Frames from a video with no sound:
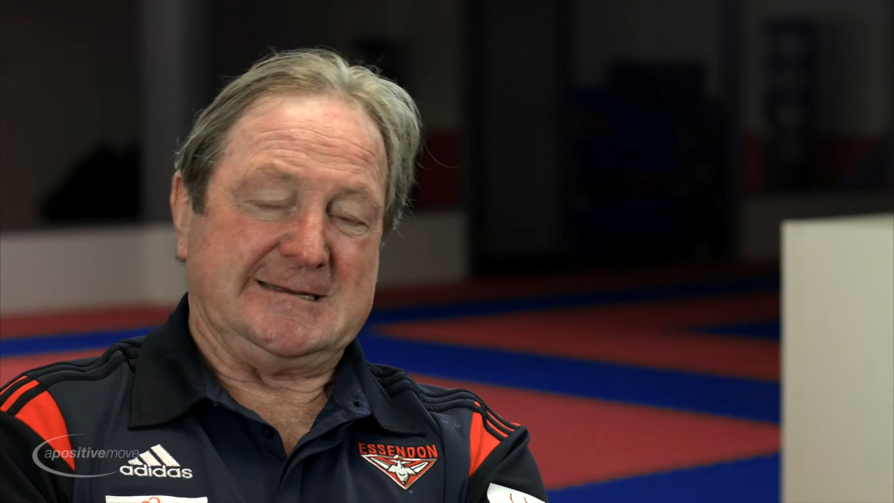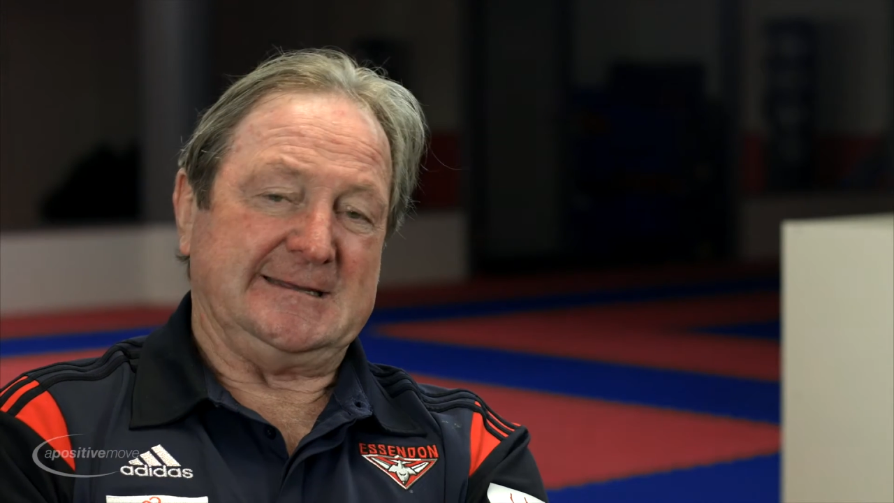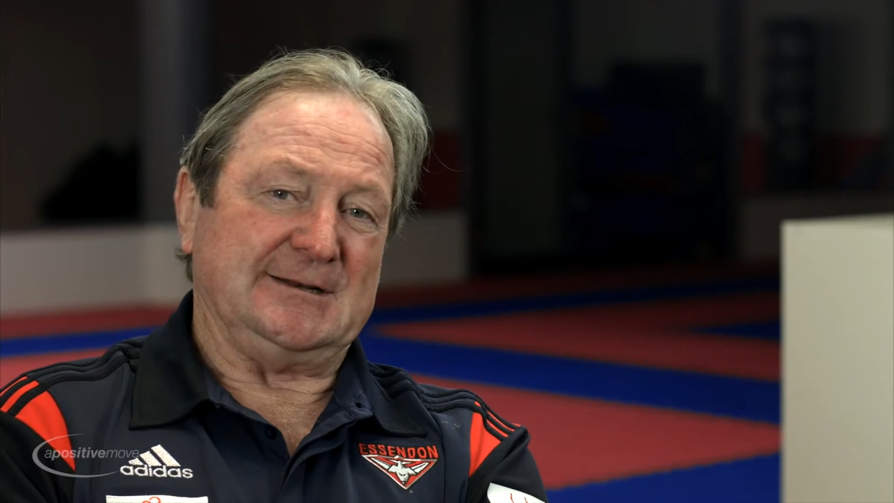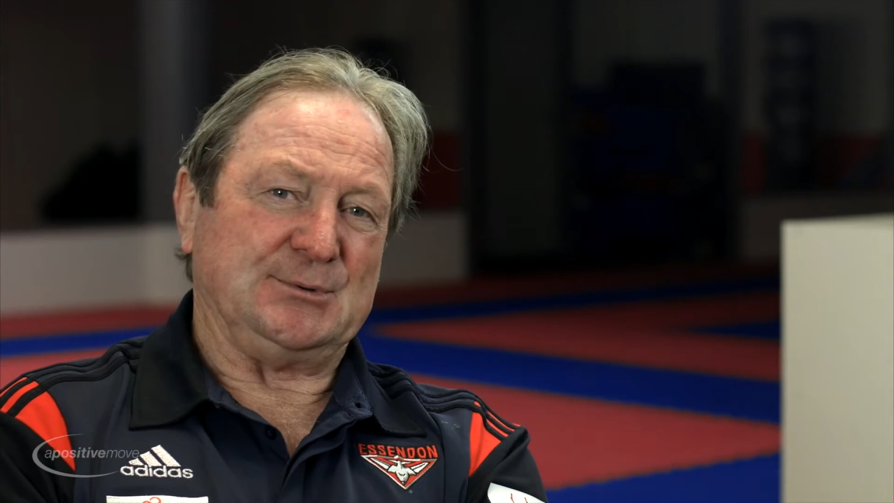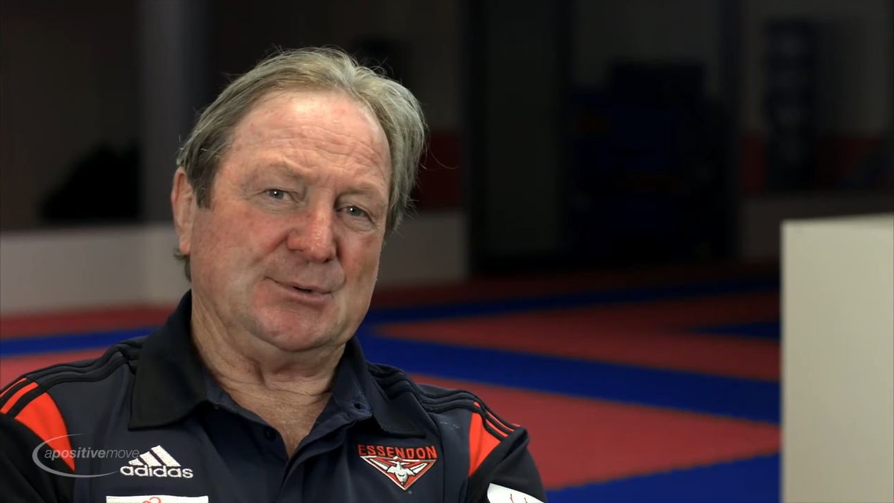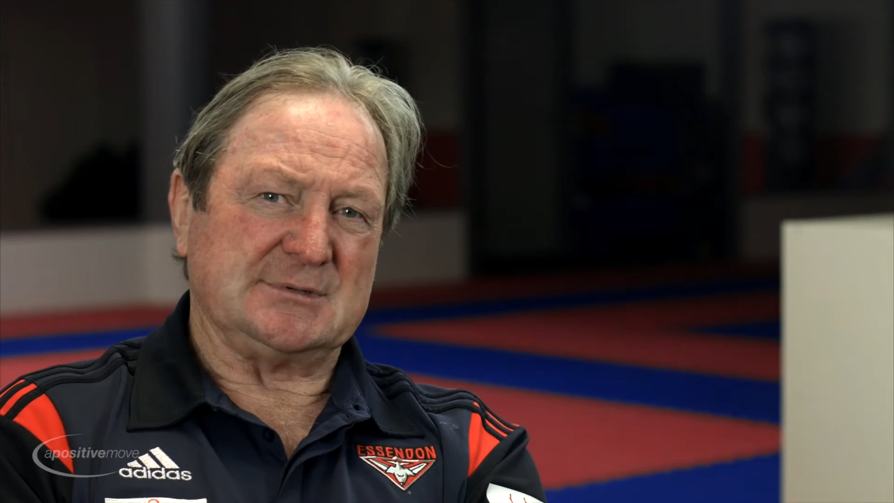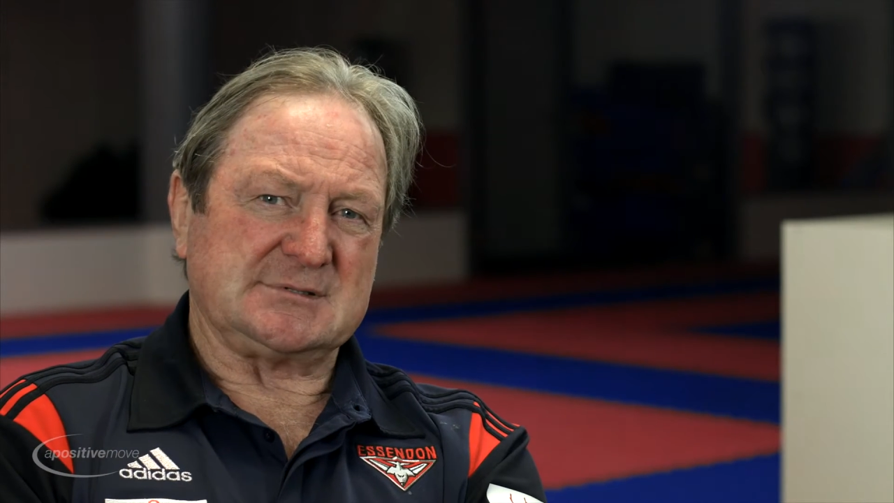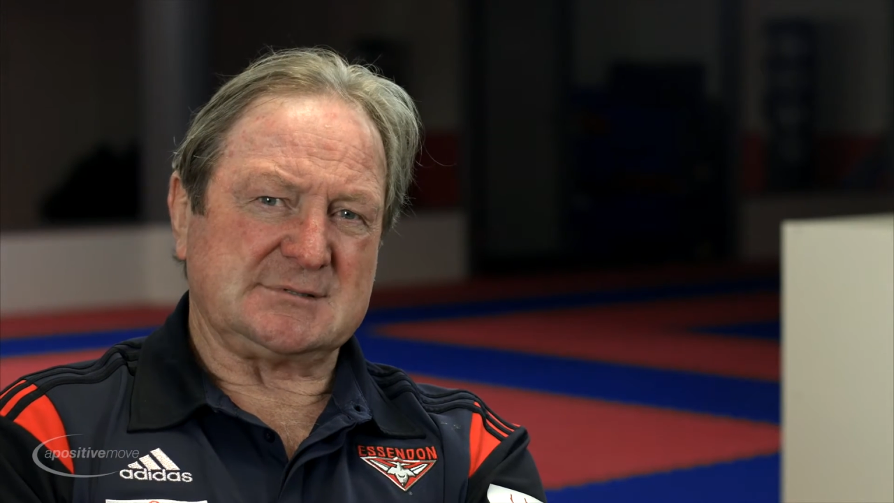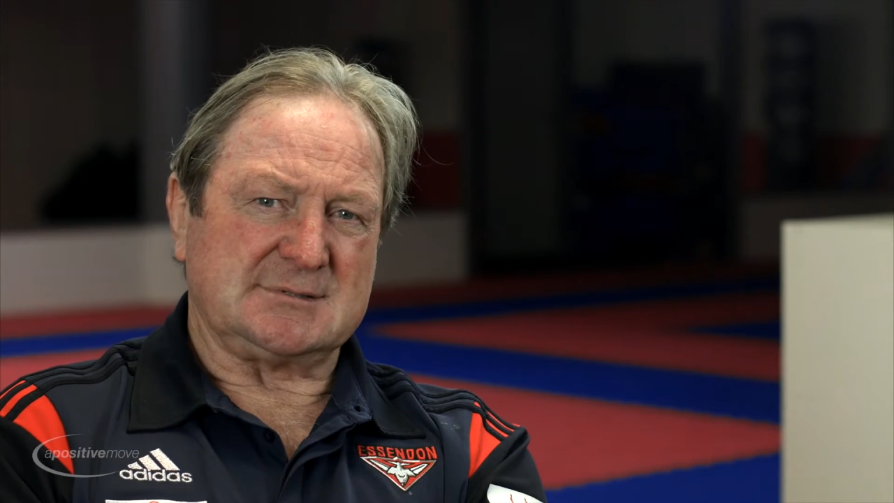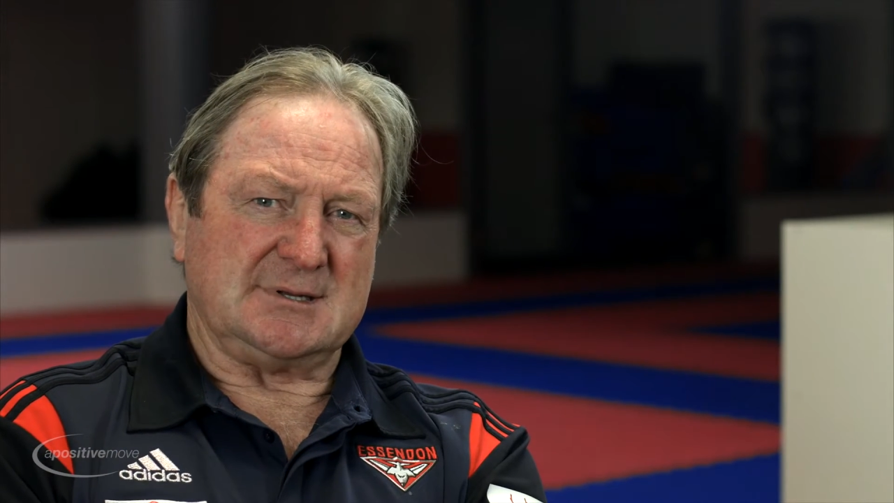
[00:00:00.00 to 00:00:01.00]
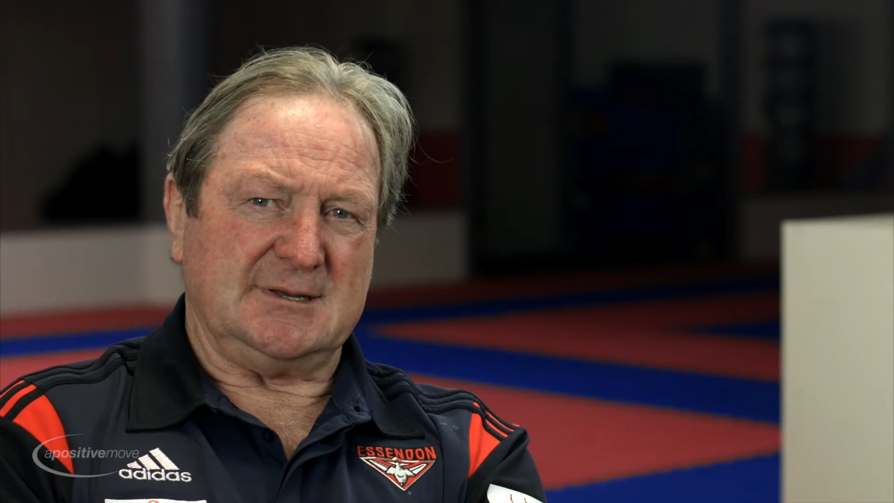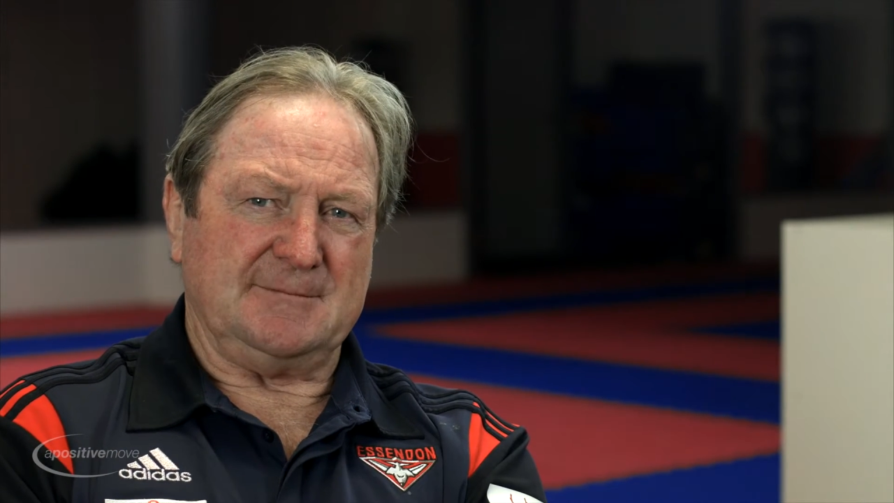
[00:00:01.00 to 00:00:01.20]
and of course